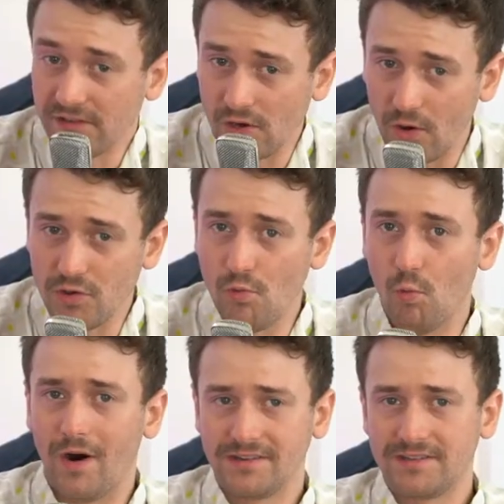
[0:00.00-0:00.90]
you know you
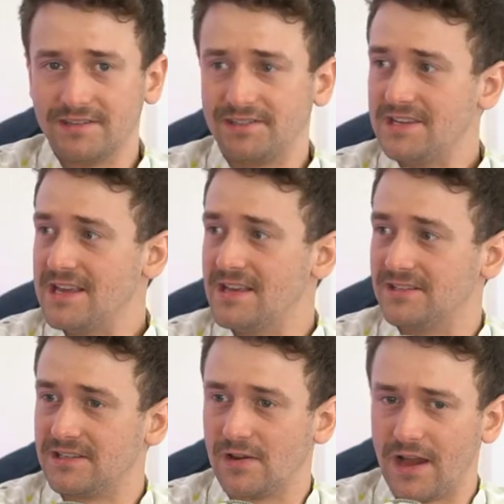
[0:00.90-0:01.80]
want to see
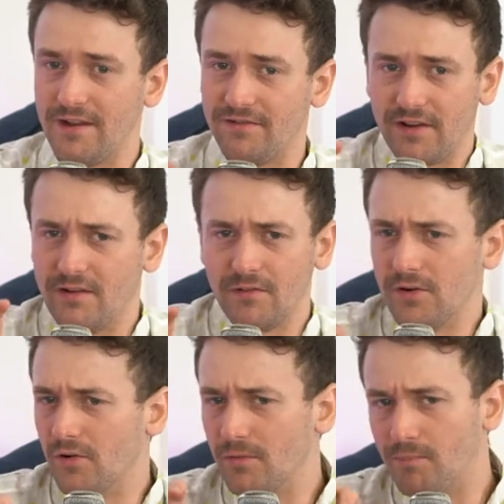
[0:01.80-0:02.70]
this you kind of and or
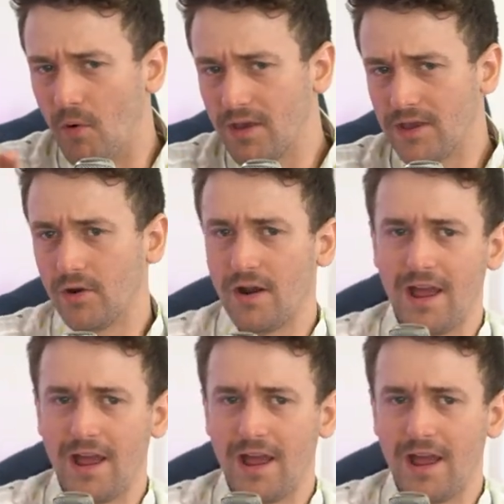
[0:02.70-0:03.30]
you're poking your expose